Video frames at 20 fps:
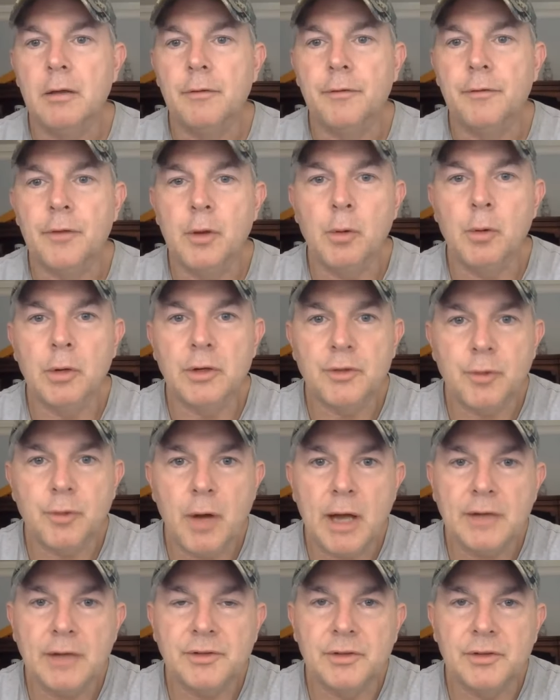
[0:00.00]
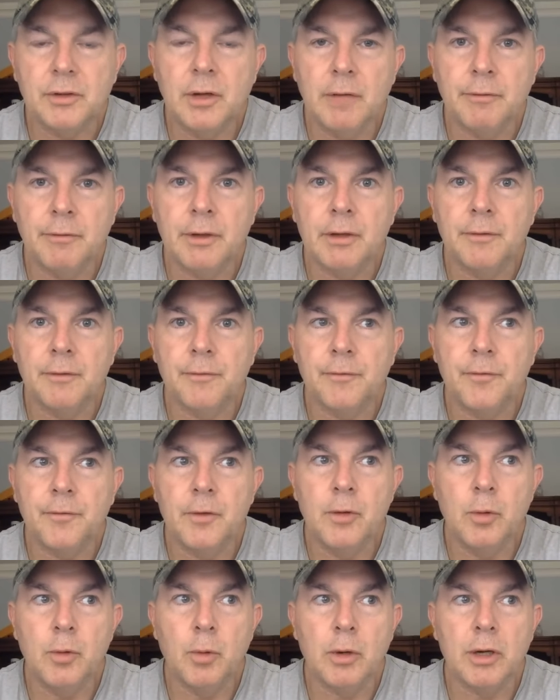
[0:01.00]
fewer trucks delivering
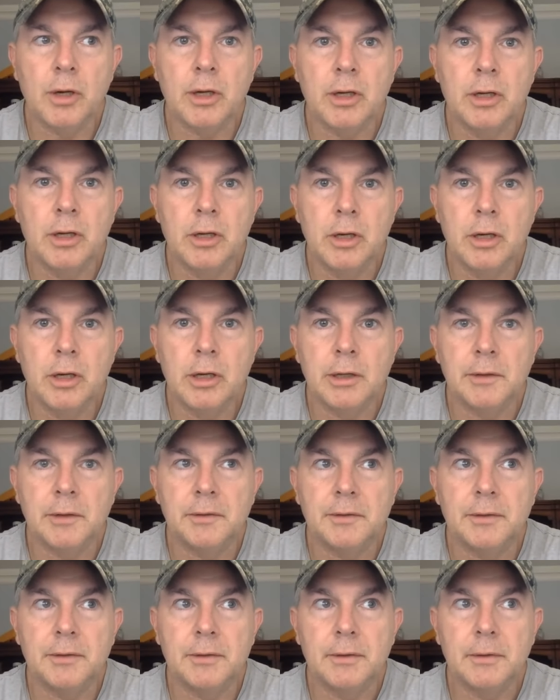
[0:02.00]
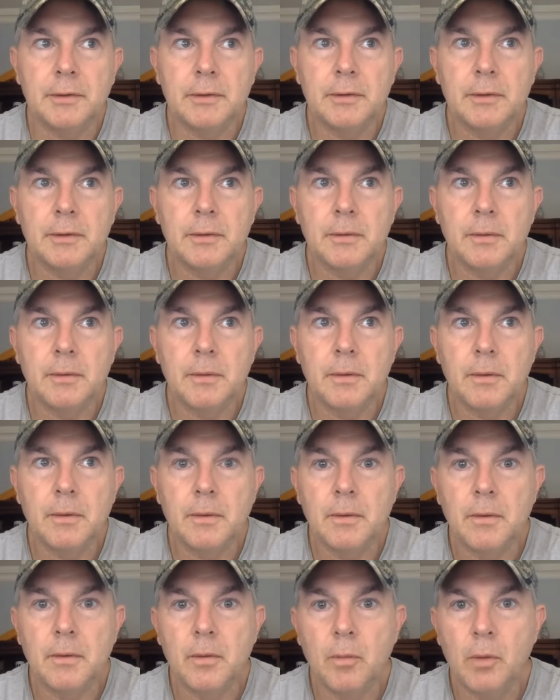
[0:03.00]
fewer goods.
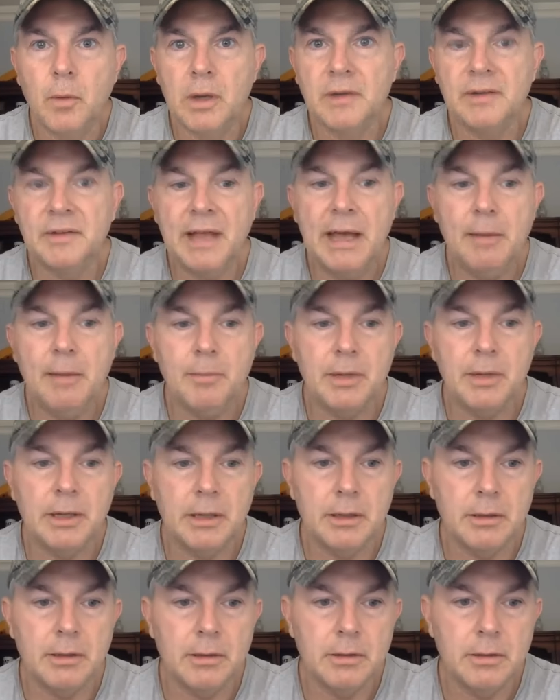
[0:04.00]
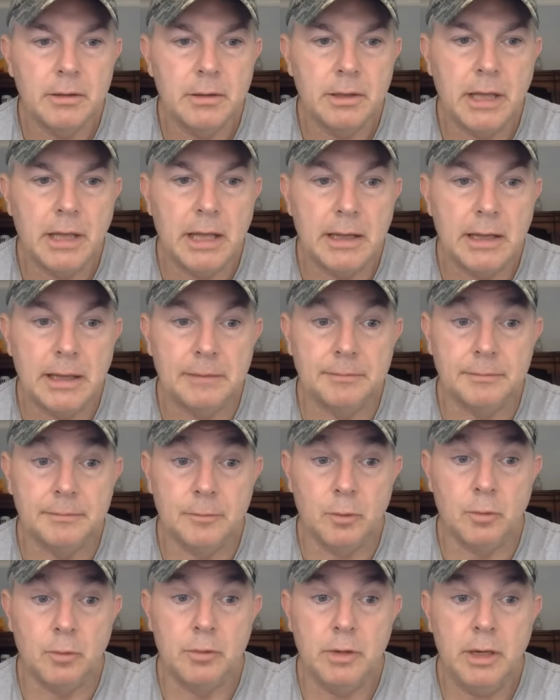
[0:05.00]
What does that mean?
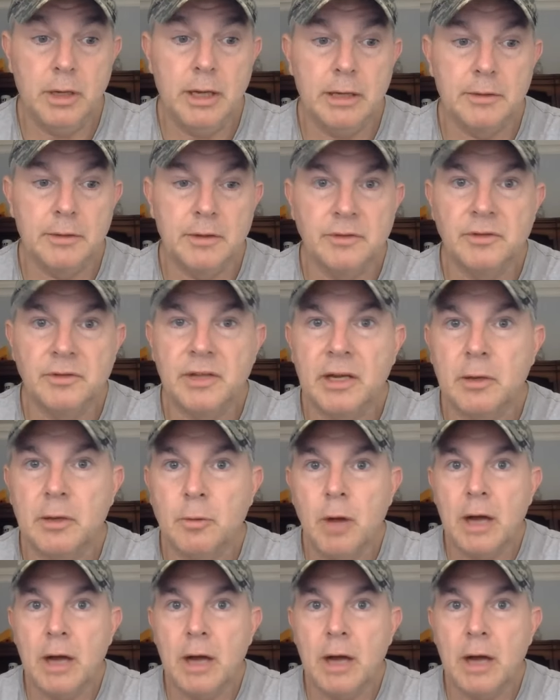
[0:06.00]
Okay, doesn't take a